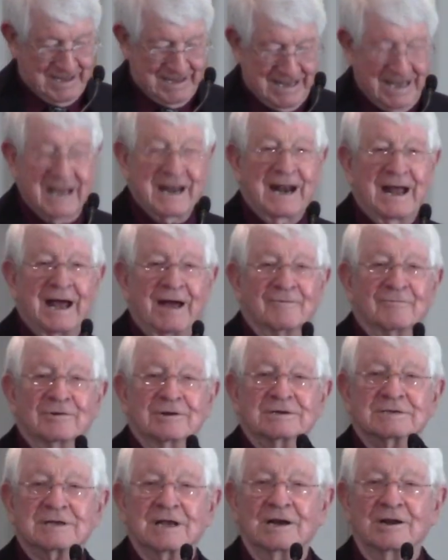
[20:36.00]
and I
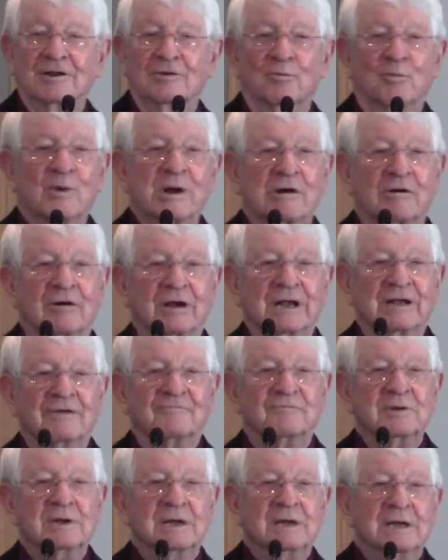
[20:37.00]
was a little weary of
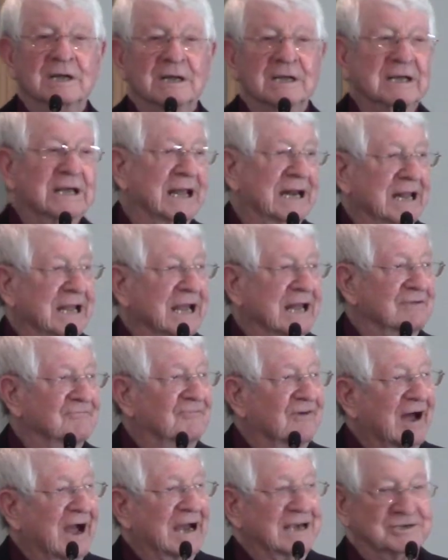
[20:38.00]
getting
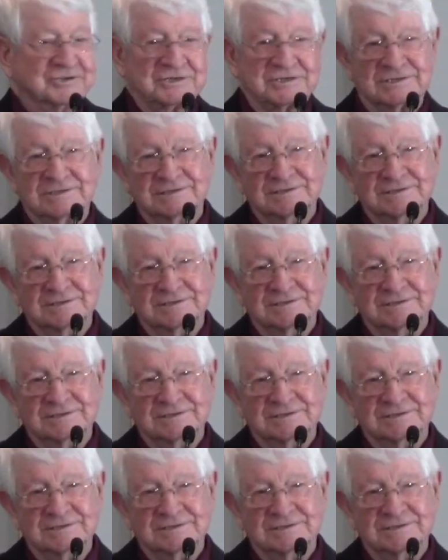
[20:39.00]
advice.